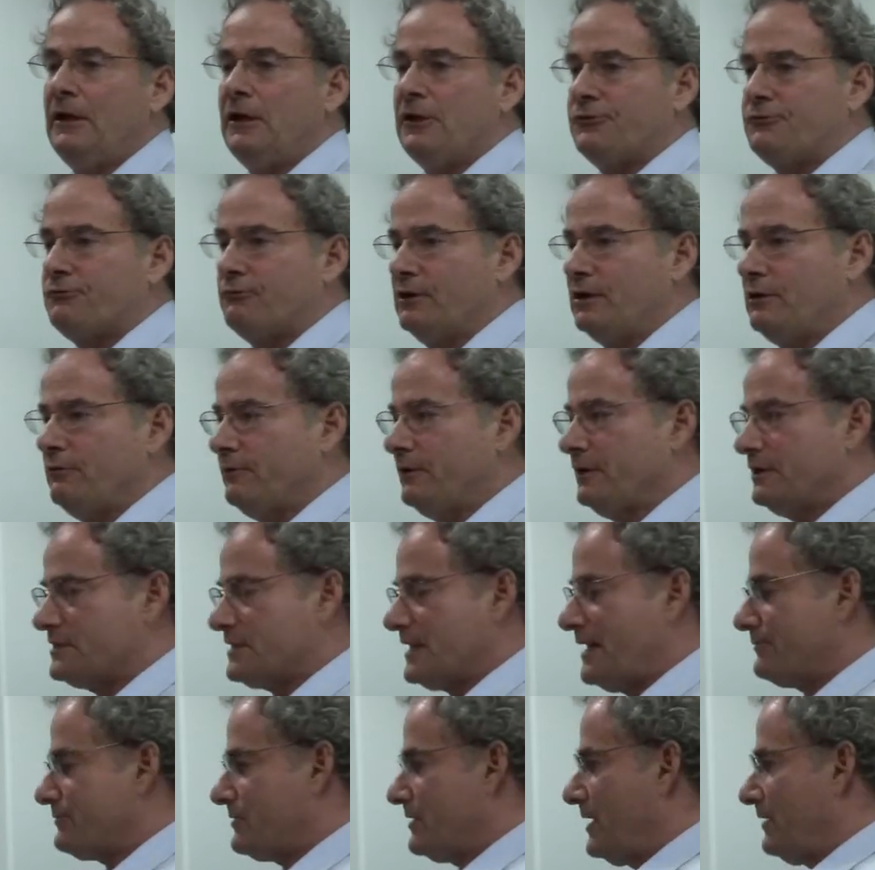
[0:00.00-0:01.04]
3 weeks
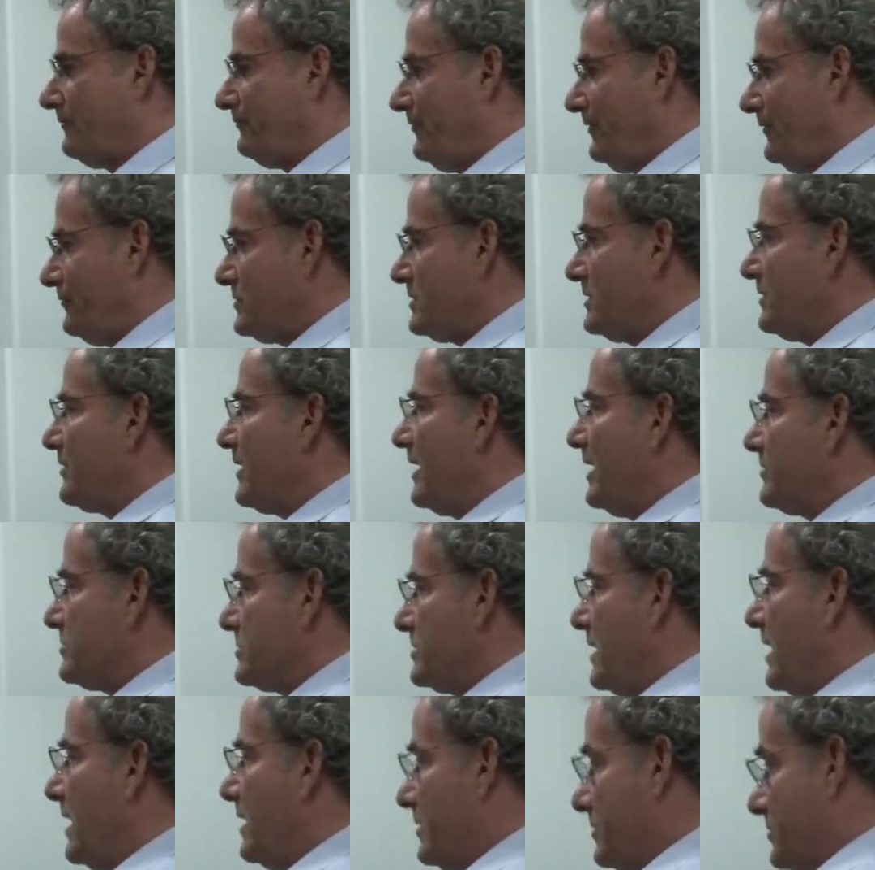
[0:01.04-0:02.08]
after that
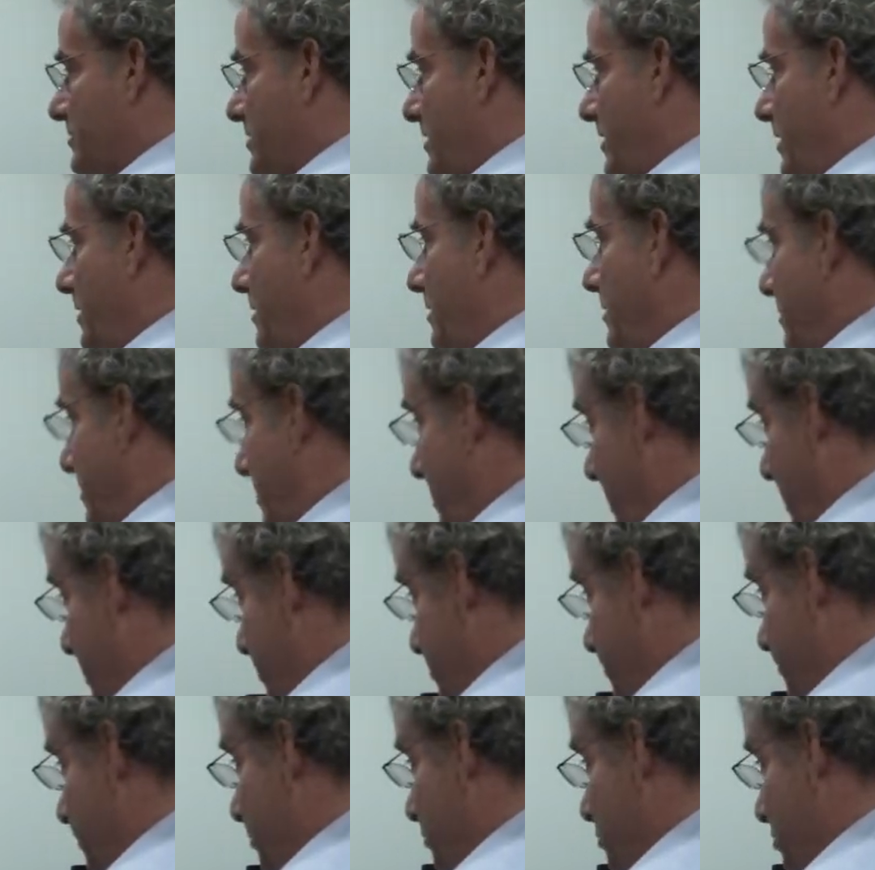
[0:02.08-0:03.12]
$15,000
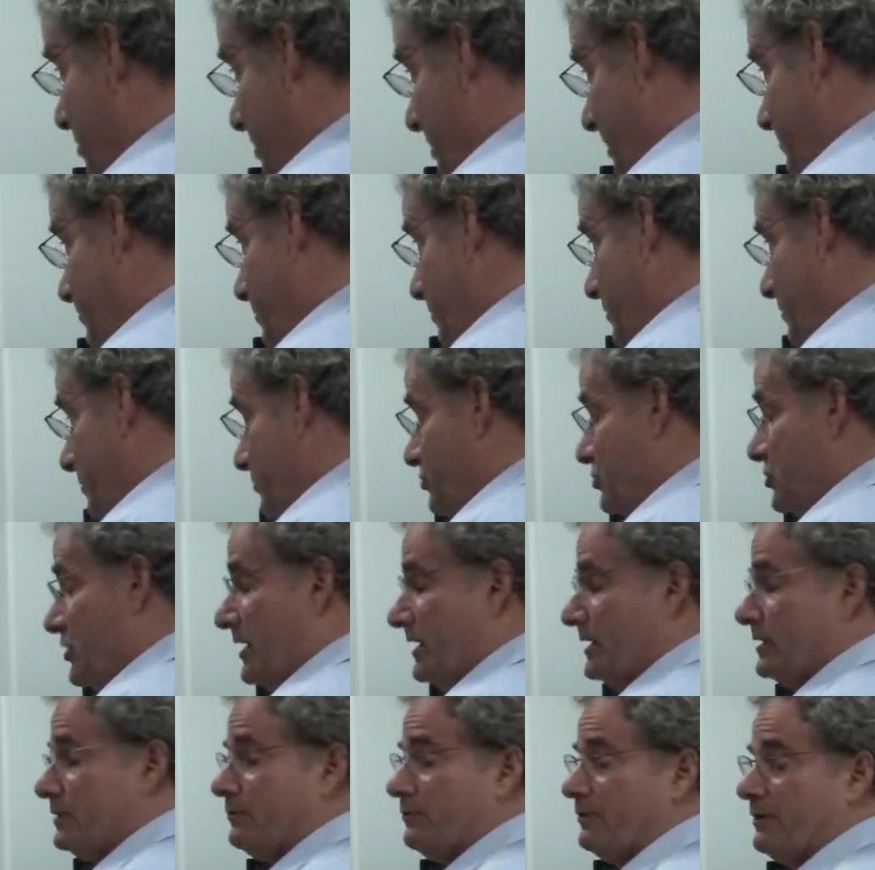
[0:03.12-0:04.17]
contribution came in
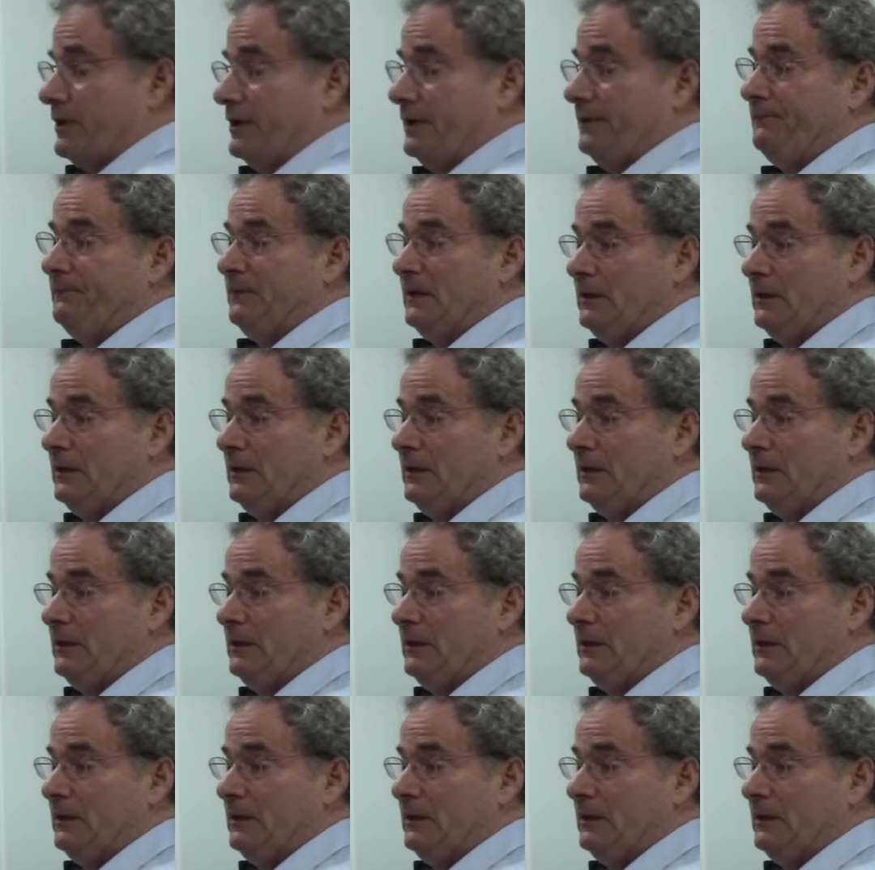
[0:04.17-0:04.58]
January,